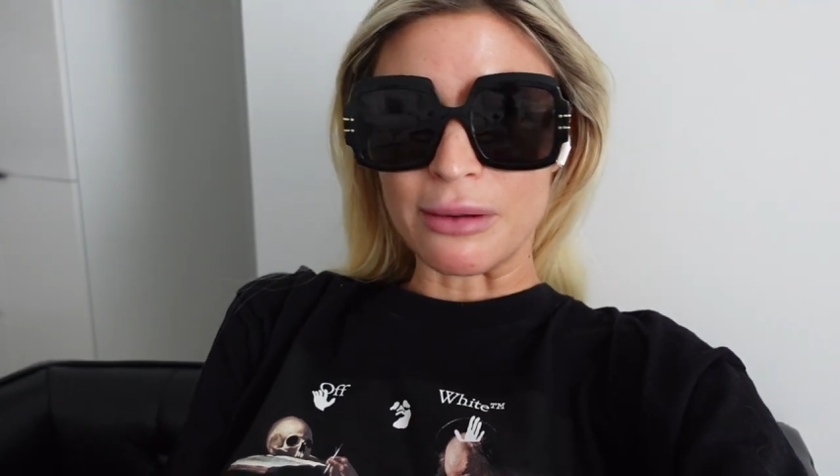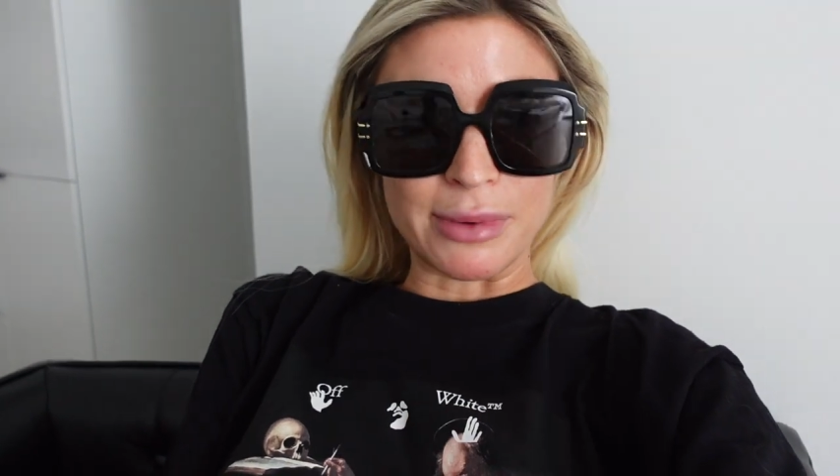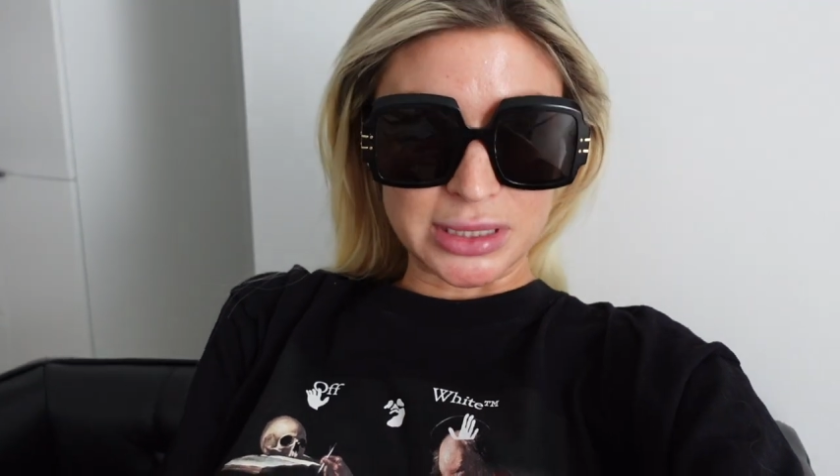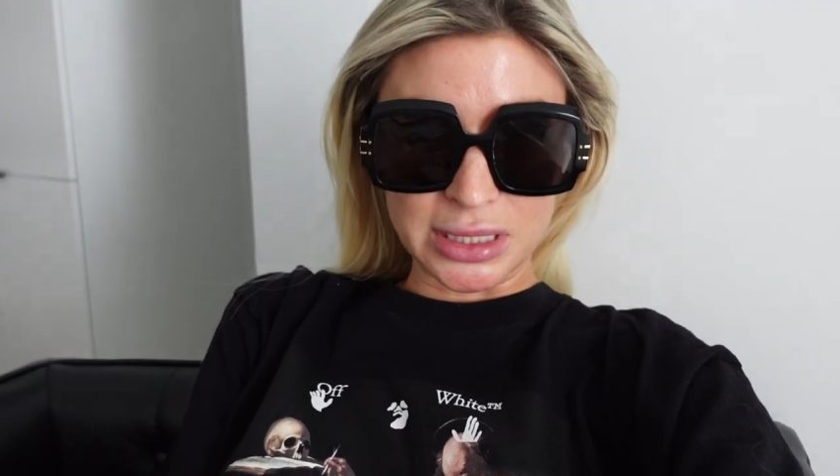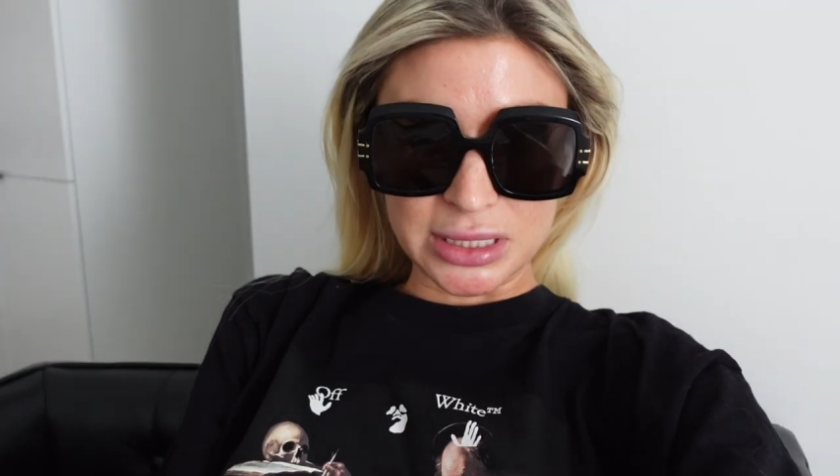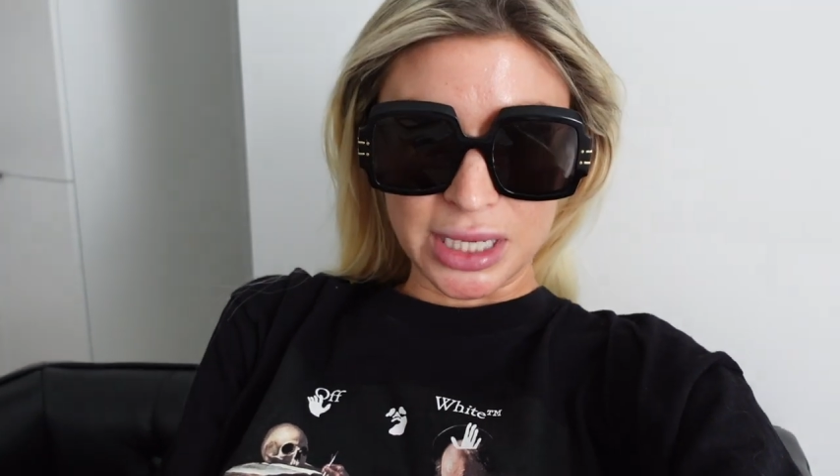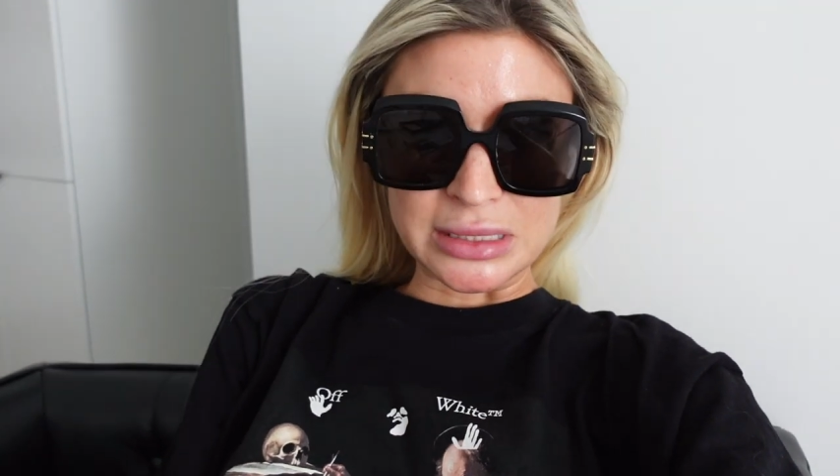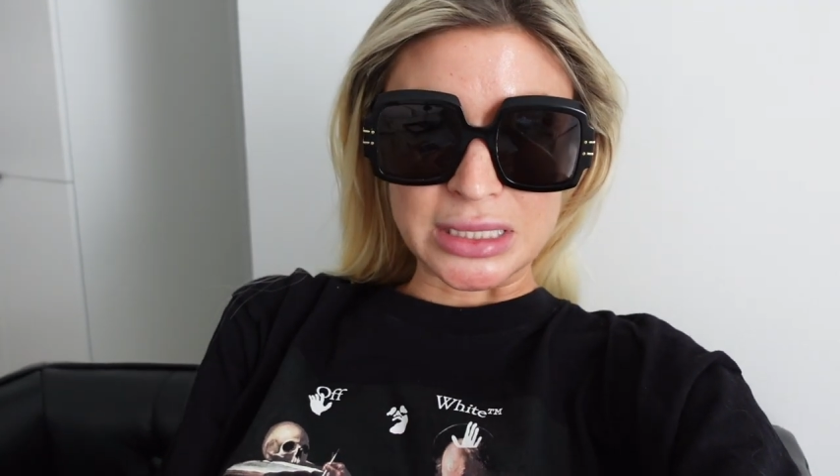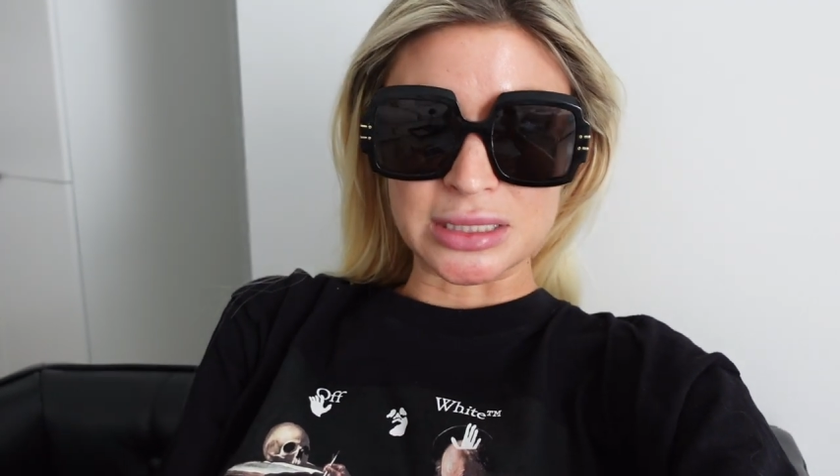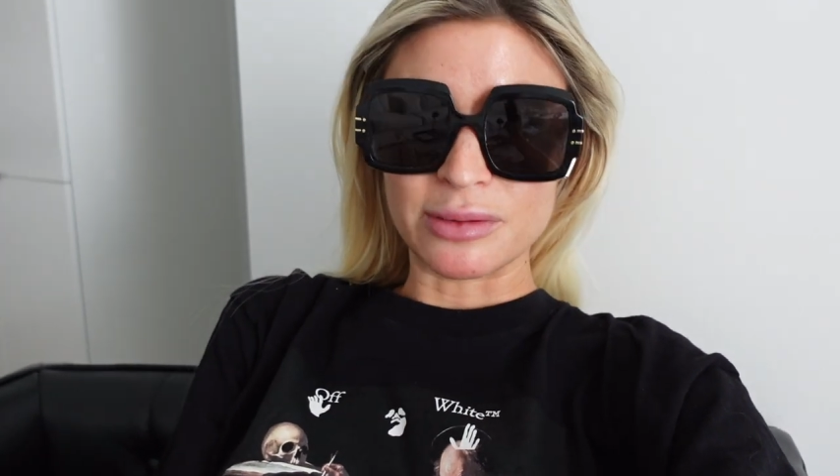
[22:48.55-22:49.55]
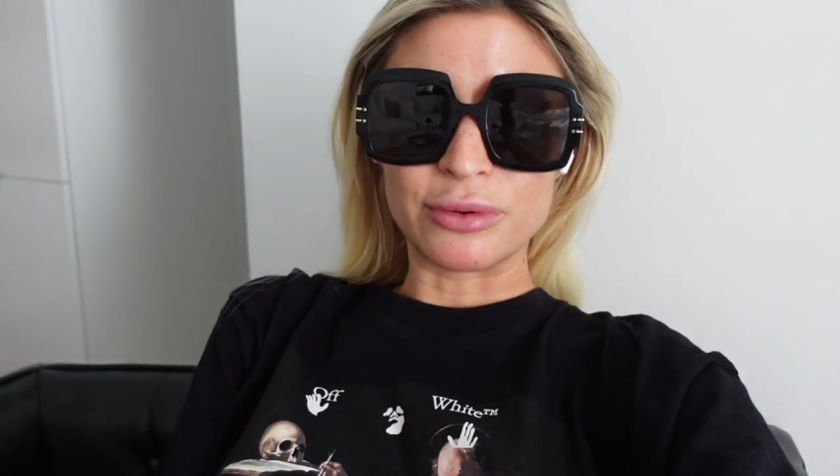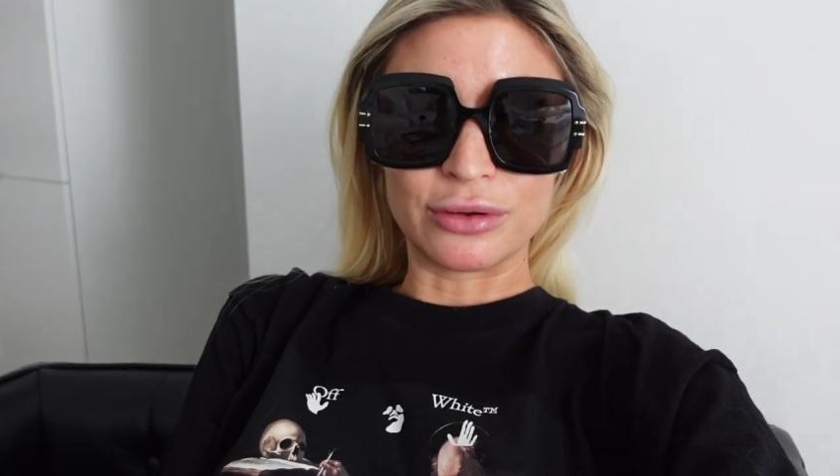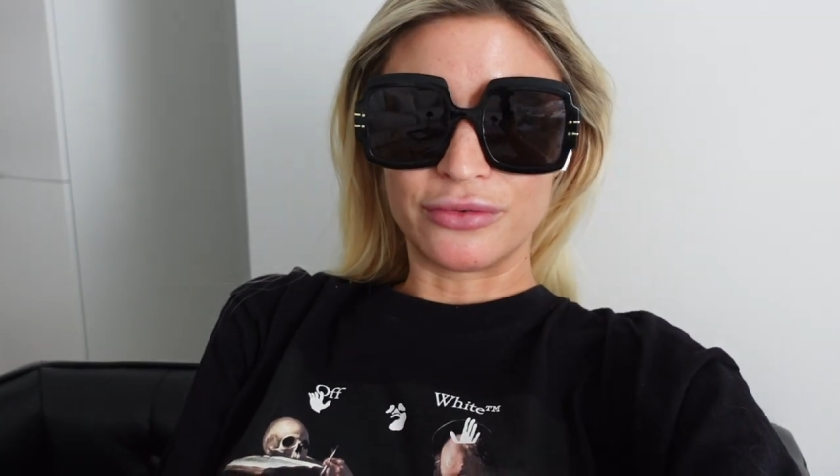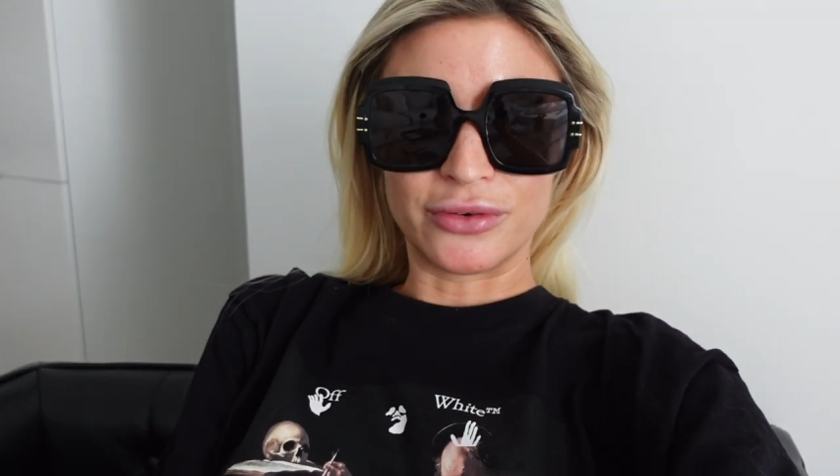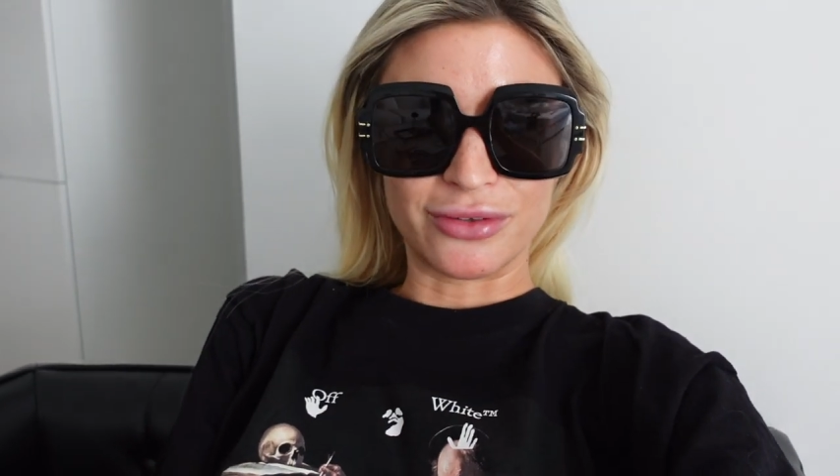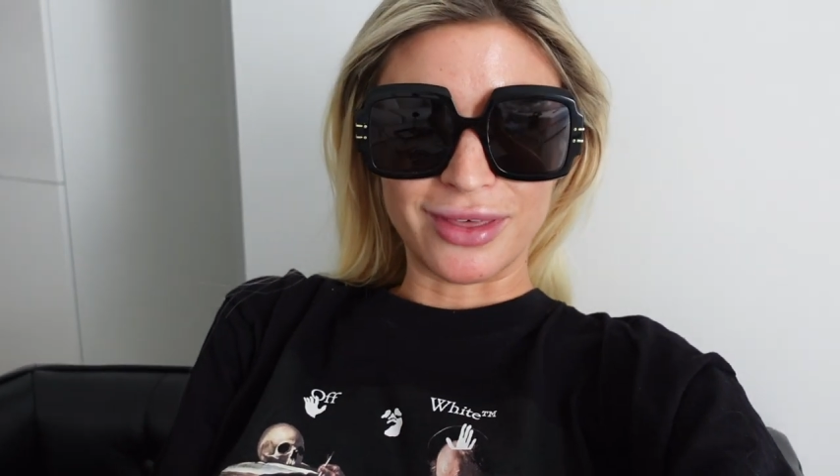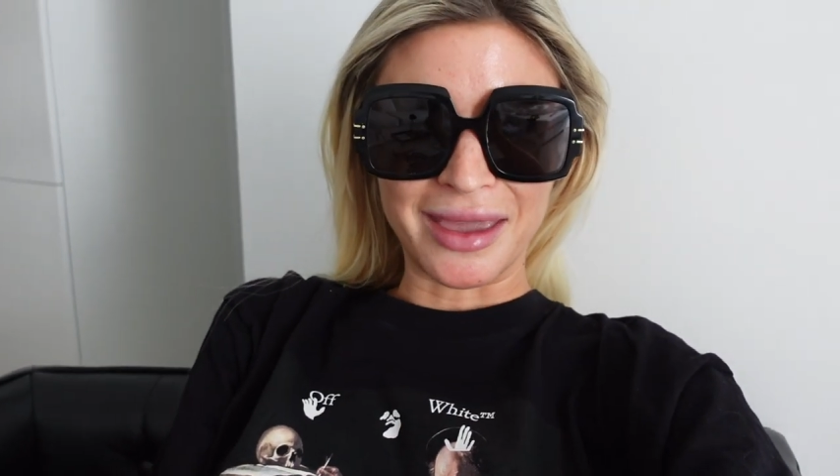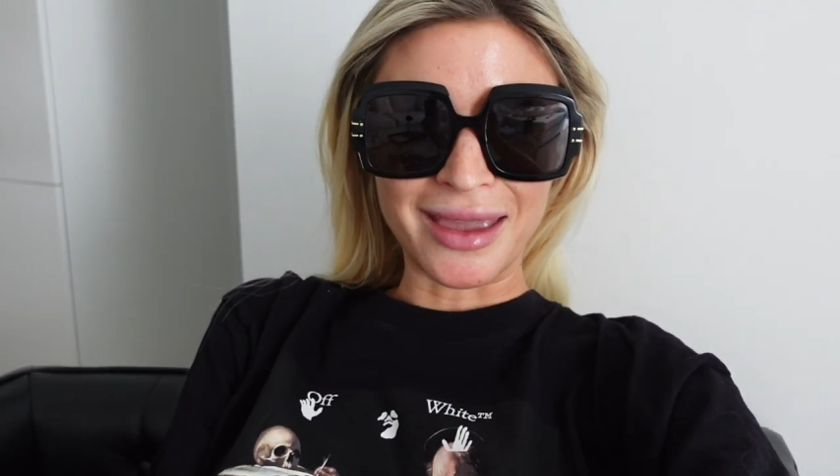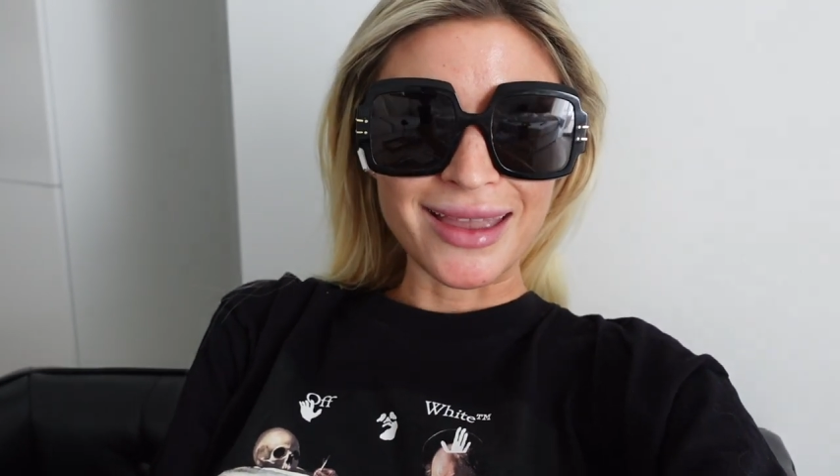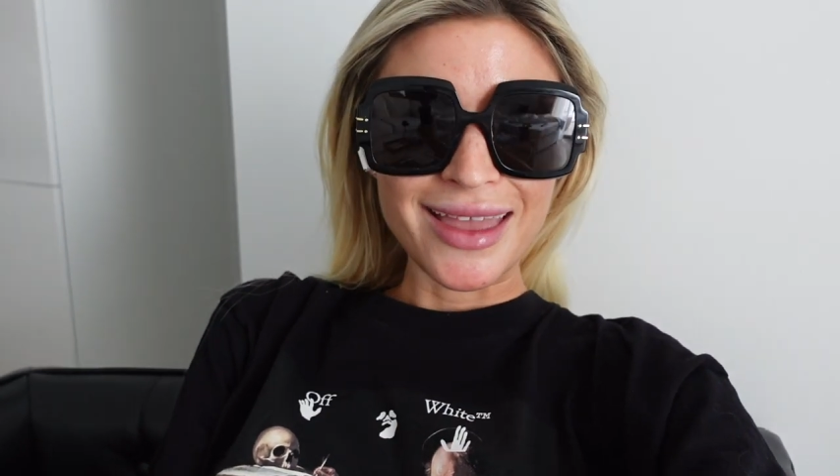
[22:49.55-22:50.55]
a business sense is a beautiful
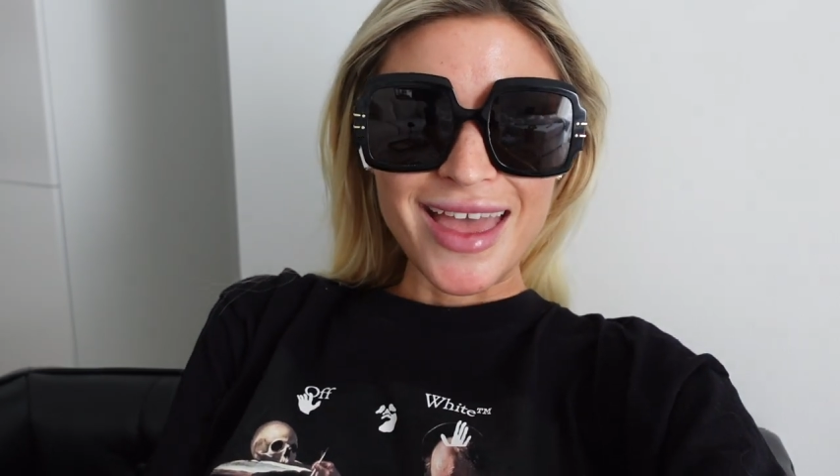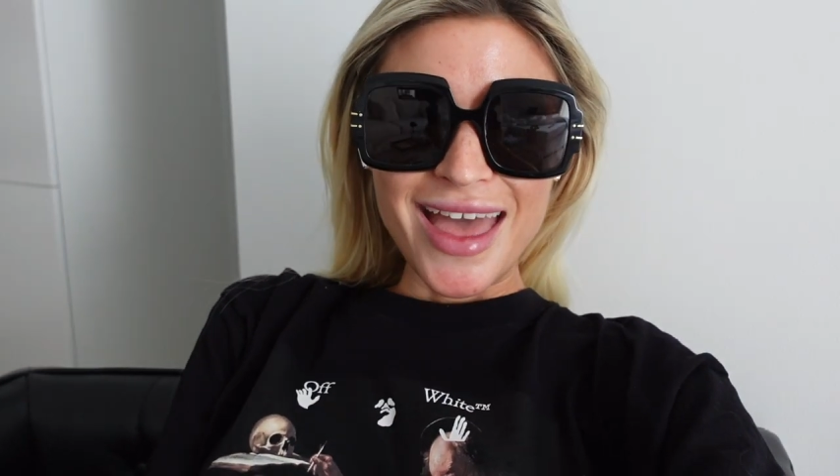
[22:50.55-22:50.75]
thing